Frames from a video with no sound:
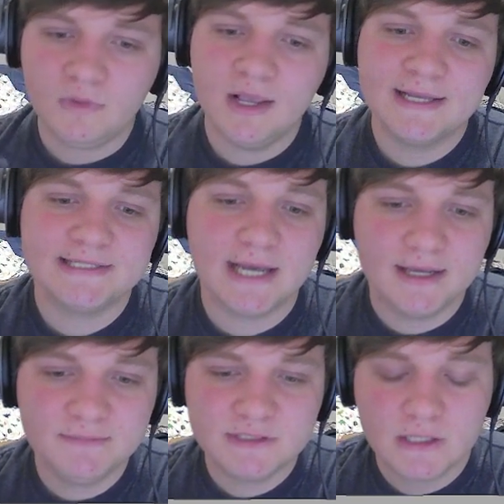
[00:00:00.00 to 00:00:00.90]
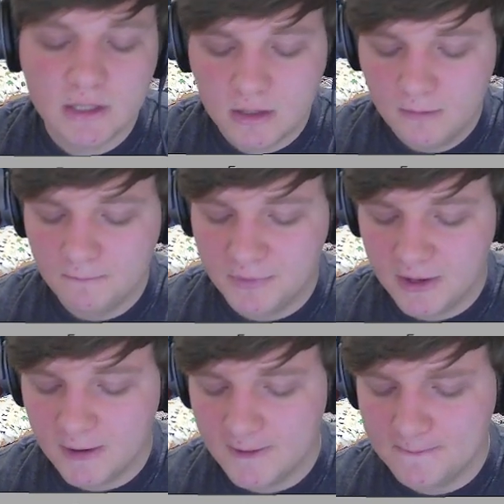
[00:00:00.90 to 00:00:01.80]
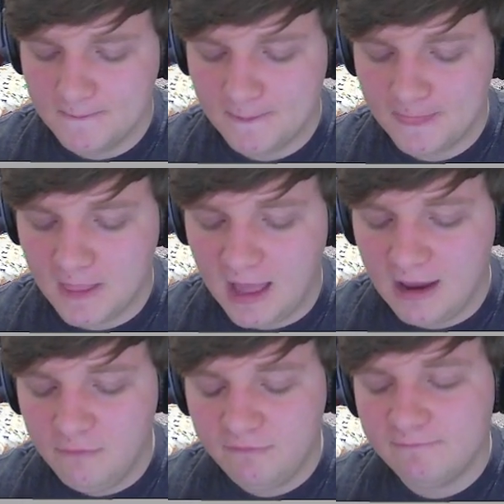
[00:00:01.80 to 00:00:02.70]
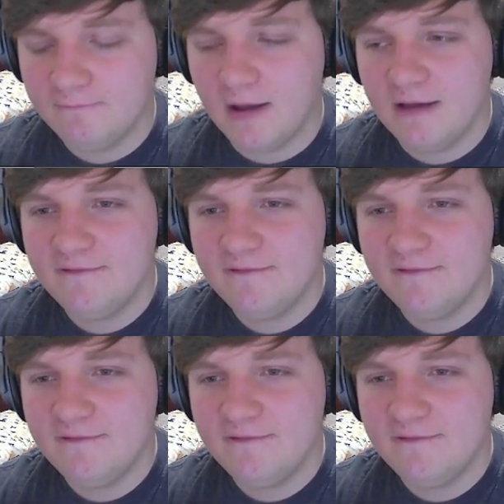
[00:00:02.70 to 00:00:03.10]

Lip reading: at times, but I